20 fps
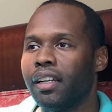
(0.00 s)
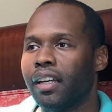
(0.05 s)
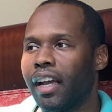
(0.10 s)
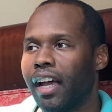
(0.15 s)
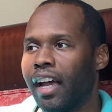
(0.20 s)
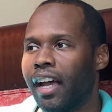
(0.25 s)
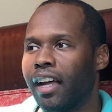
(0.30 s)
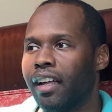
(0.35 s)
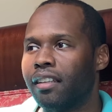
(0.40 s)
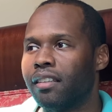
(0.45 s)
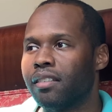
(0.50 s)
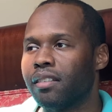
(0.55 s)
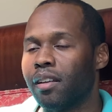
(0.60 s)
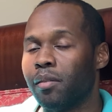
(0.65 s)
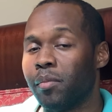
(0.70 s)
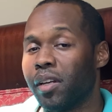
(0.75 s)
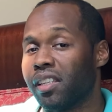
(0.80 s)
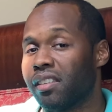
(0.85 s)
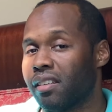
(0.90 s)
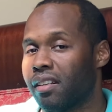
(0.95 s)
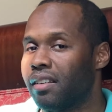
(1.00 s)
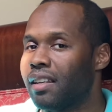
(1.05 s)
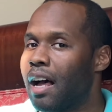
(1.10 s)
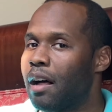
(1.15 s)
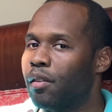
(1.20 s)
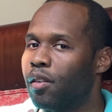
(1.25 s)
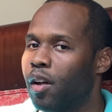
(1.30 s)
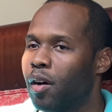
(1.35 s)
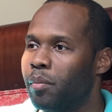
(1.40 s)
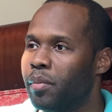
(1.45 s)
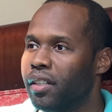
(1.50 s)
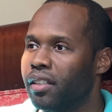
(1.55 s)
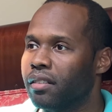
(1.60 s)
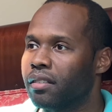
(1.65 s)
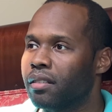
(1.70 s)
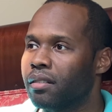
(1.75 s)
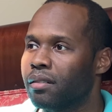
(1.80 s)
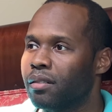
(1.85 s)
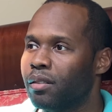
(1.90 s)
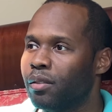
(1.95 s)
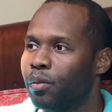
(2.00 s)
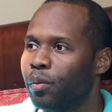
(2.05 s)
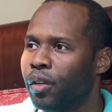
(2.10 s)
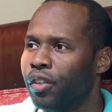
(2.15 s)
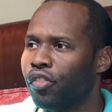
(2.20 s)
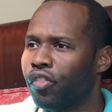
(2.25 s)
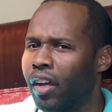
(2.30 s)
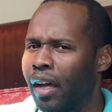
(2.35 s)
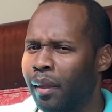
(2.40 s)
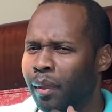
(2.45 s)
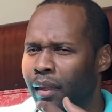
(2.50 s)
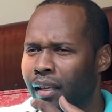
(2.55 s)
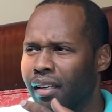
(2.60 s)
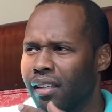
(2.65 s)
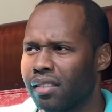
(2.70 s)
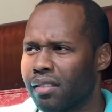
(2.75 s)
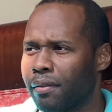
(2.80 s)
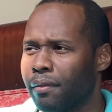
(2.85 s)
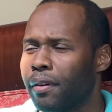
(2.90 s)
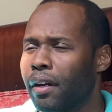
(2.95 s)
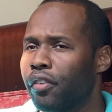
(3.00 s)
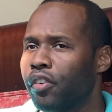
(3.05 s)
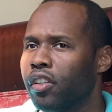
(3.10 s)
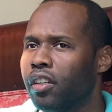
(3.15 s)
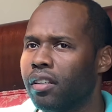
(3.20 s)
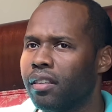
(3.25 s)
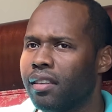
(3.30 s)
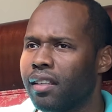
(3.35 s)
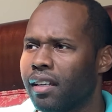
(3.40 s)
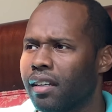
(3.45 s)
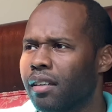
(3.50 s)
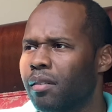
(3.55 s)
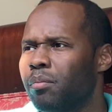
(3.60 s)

and it makes it an outlaw build, which I think is a very good thing.